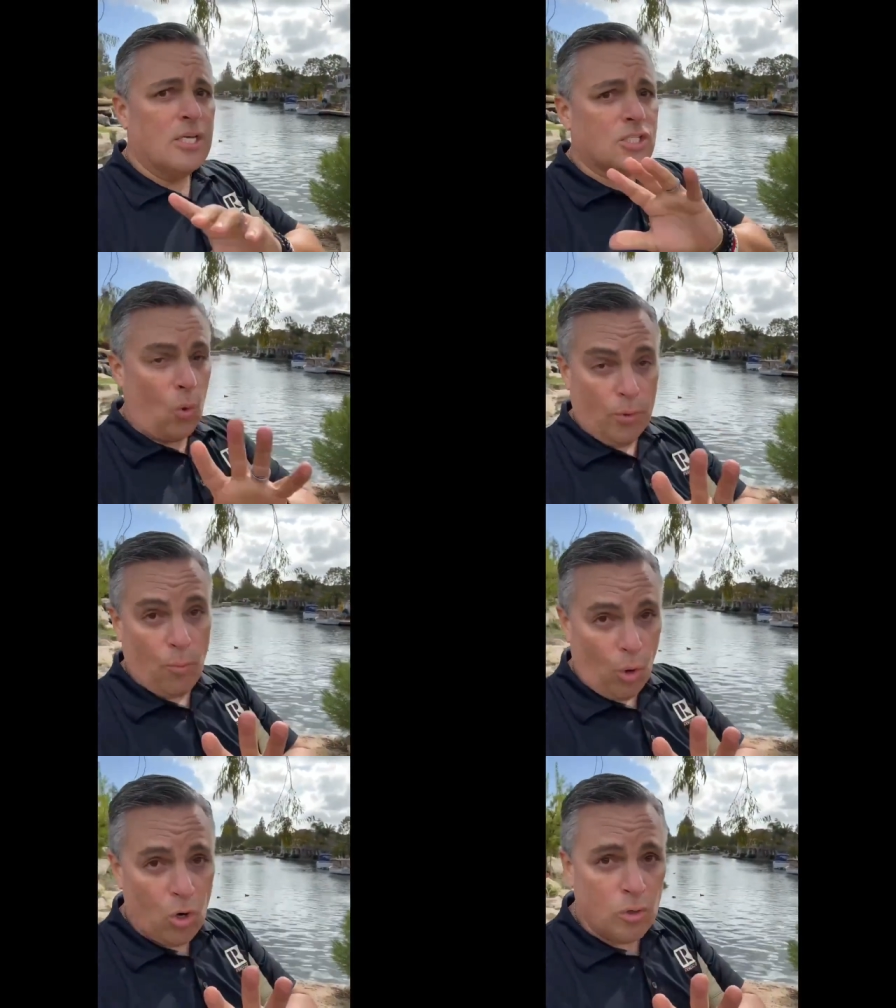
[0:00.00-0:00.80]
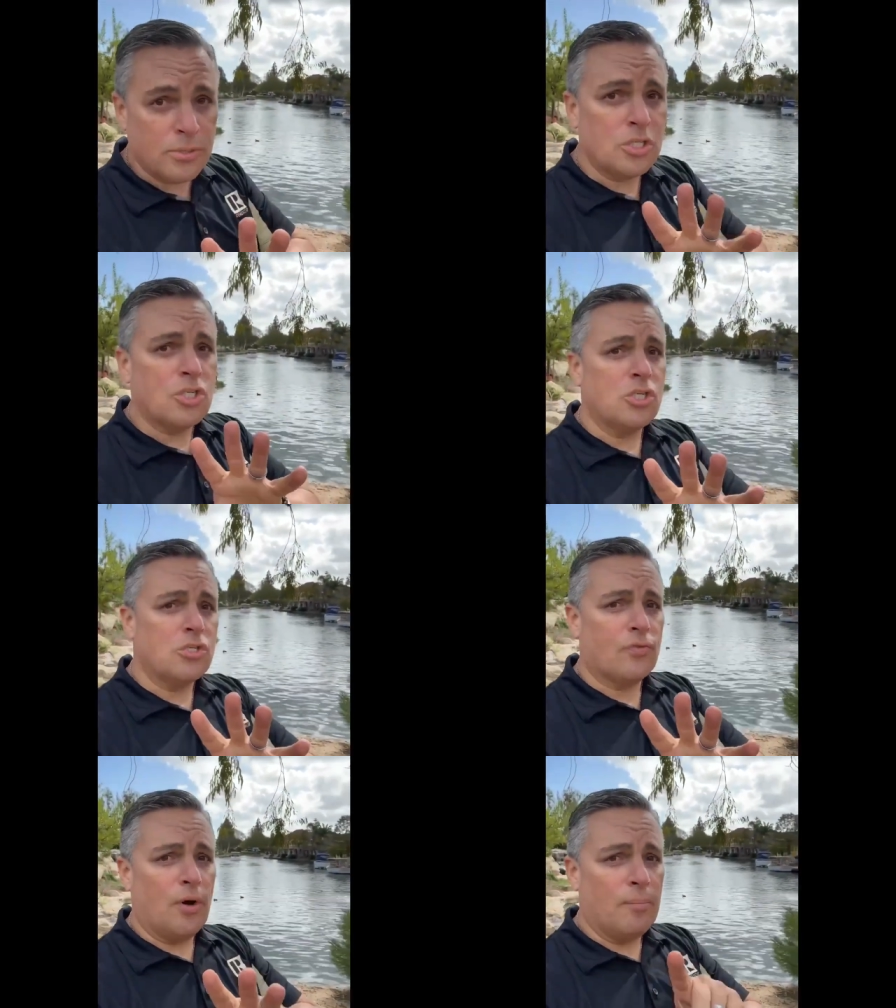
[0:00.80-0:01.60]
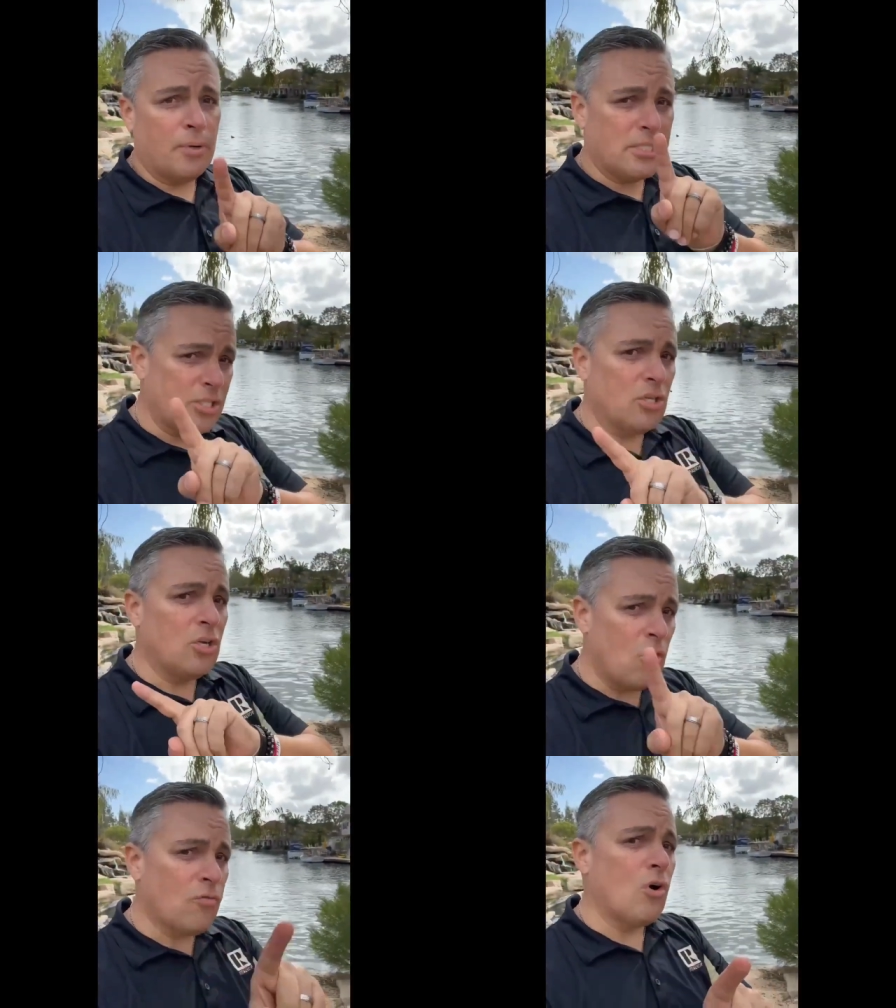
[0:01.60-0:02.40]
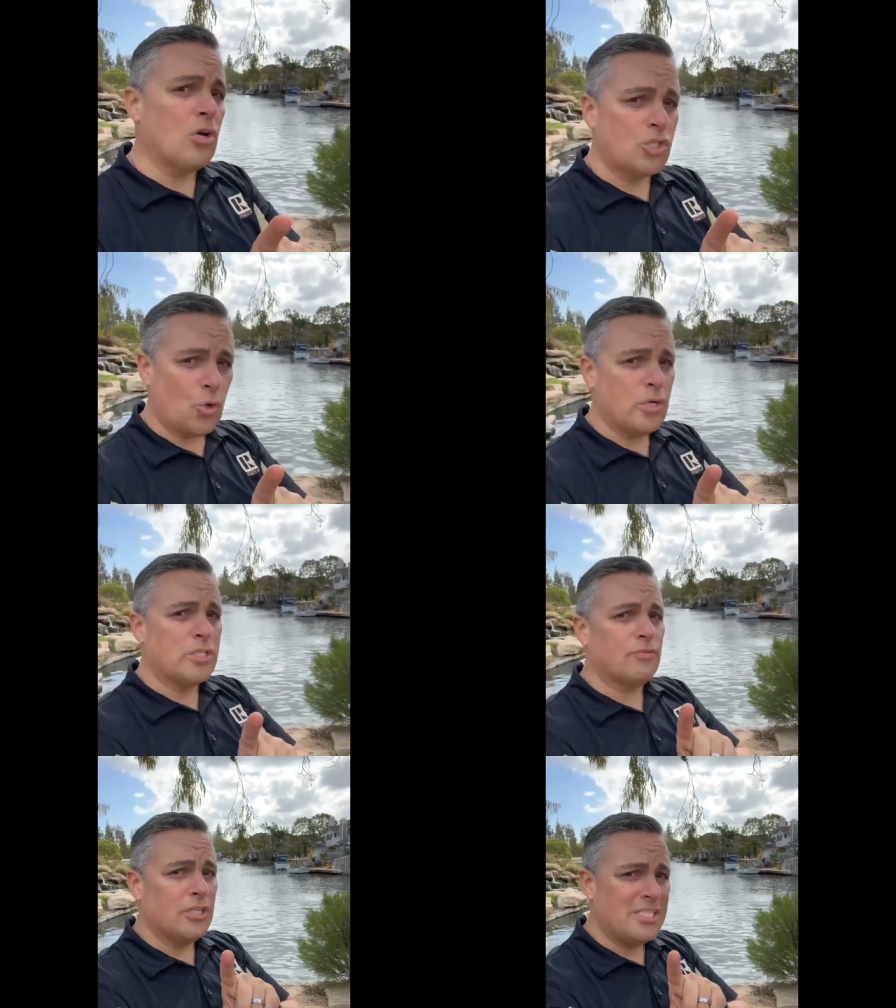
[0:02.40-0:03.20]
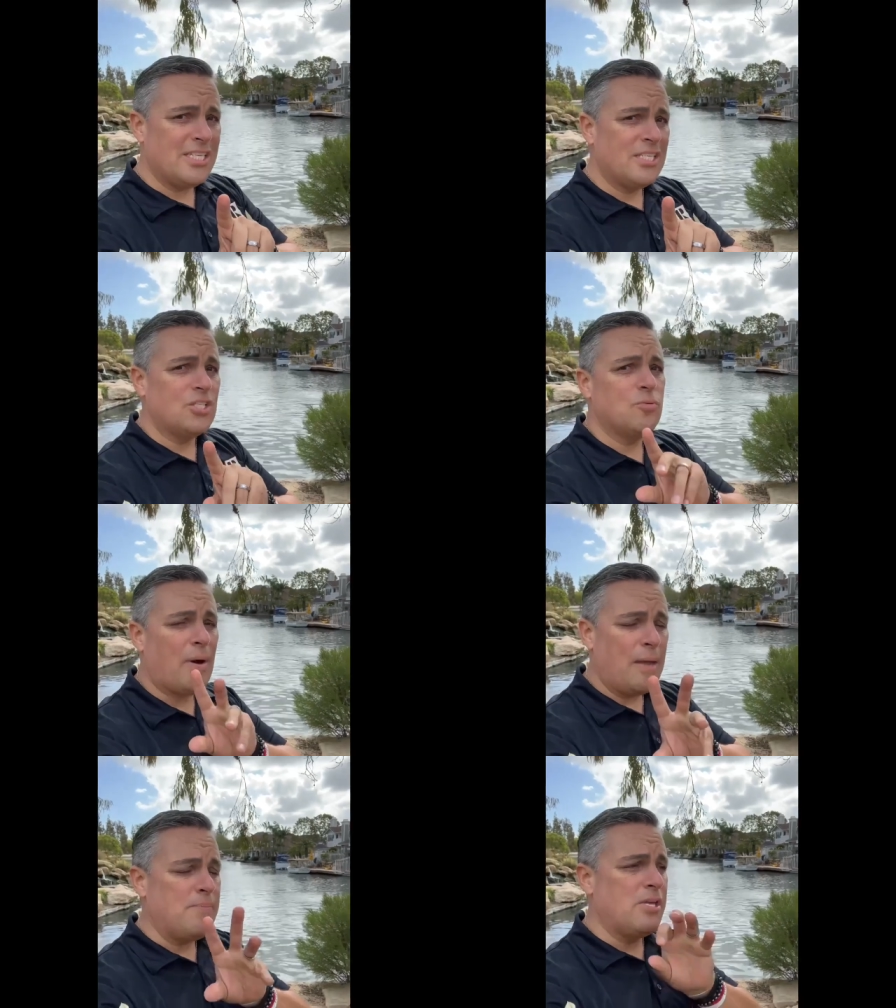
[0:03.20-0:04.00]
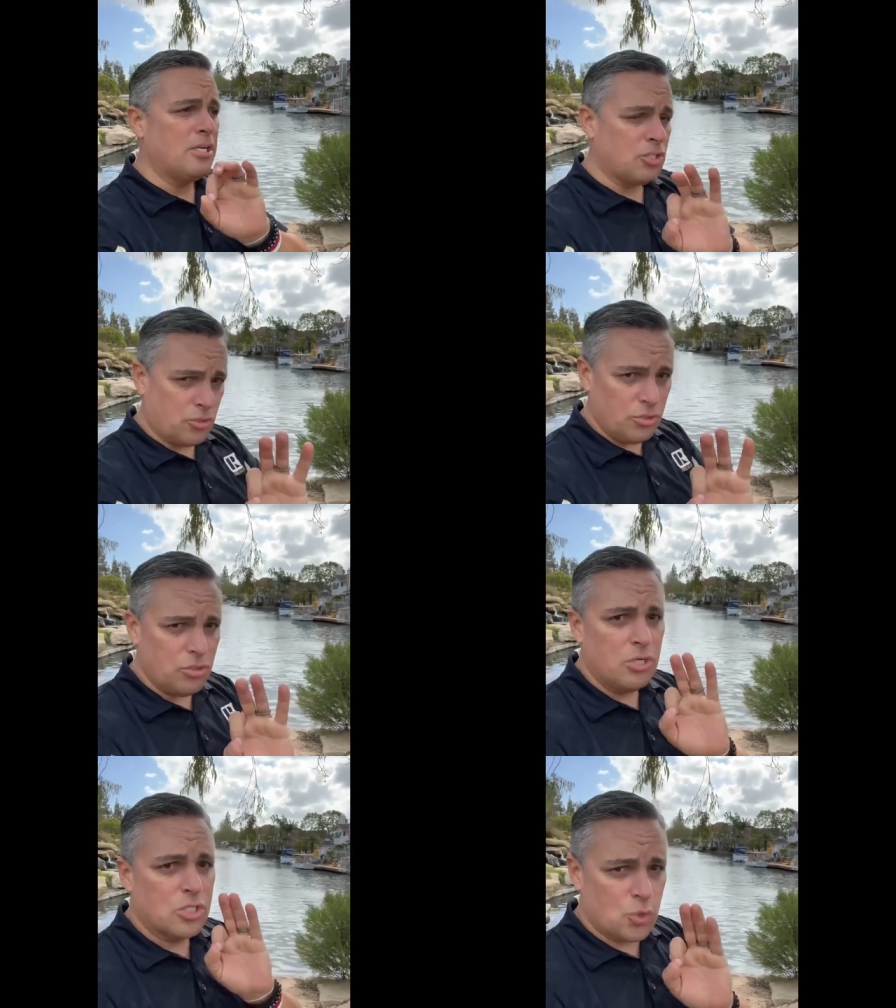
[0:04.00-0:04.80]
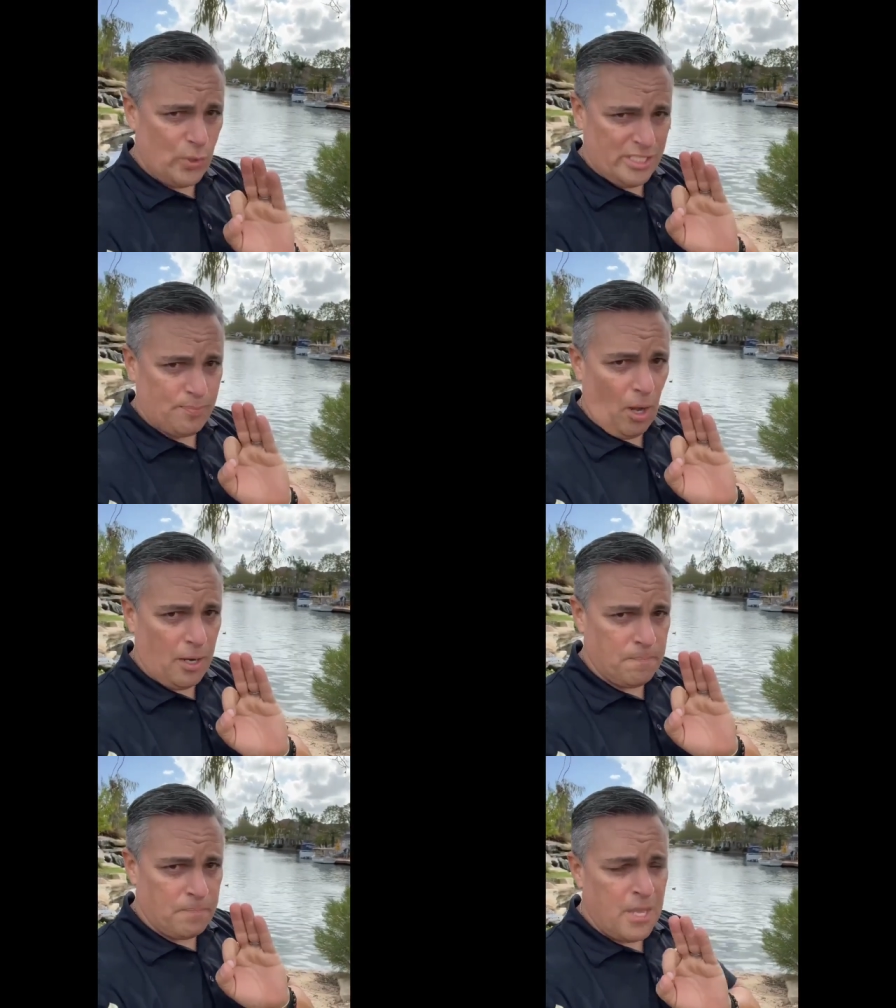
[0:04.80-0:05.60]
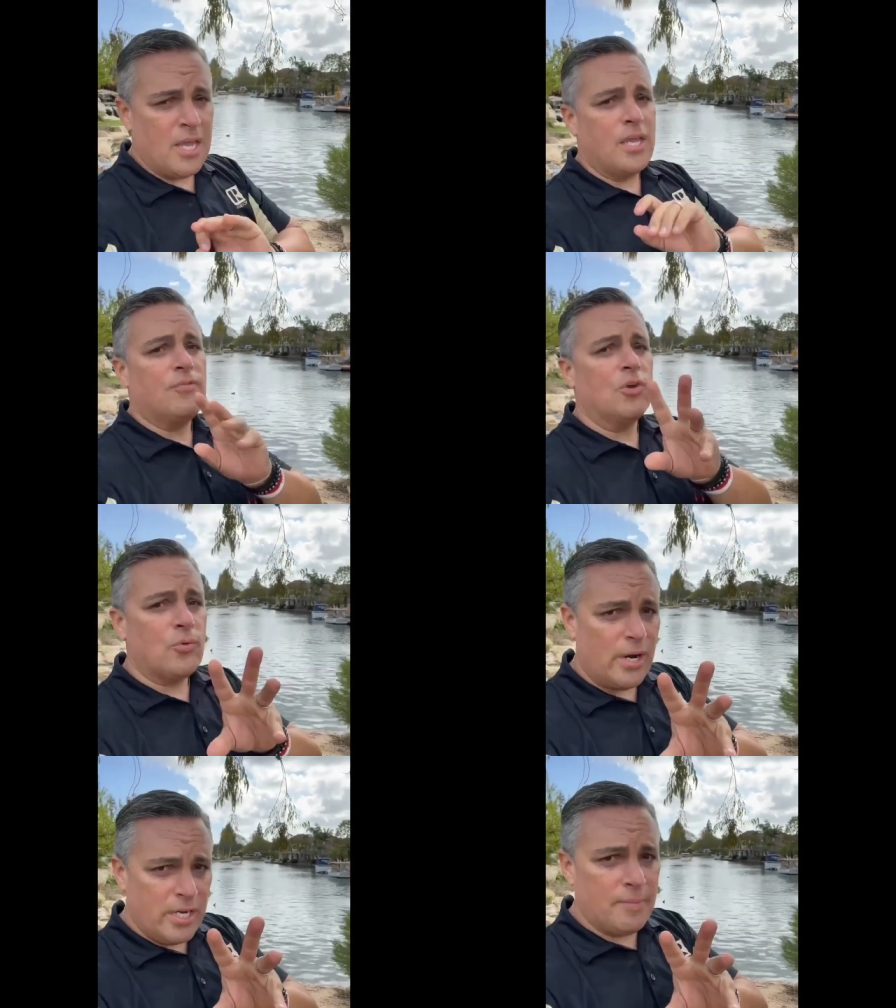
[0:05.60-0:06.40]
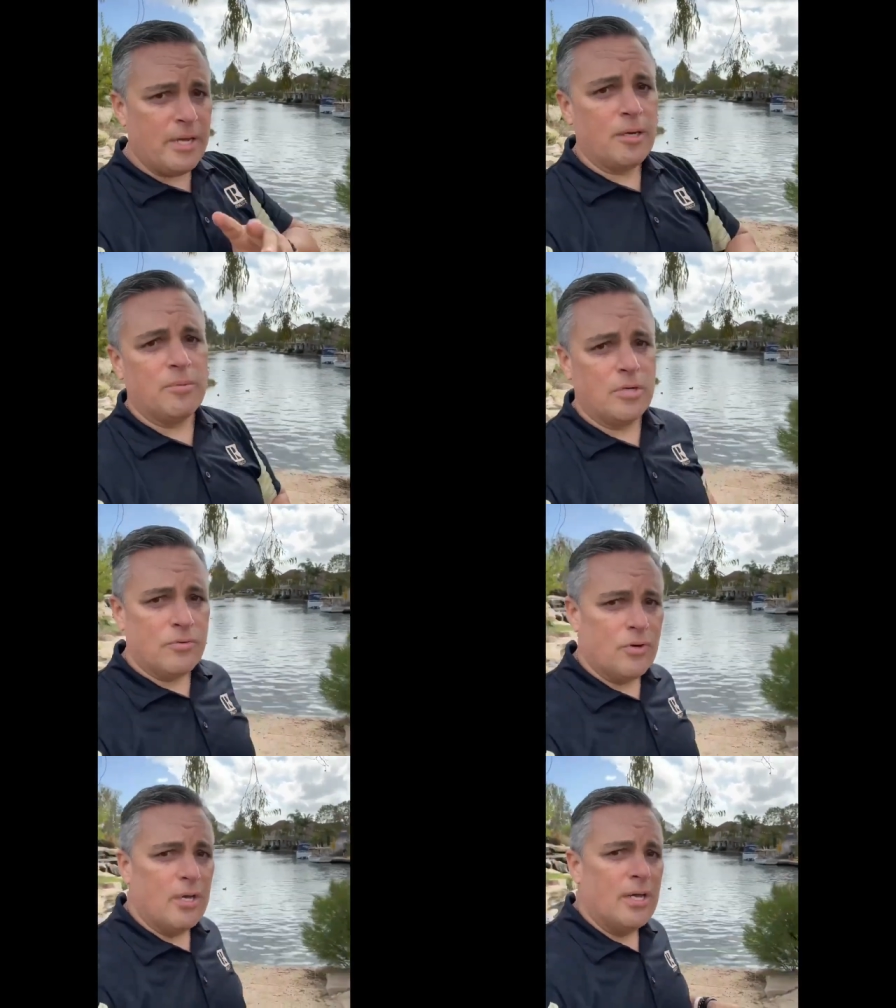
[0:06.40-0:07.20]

So with more homes to choose from, but still an overall shortage of listings, you might be in a true sweet spot. If you're ready to make a move,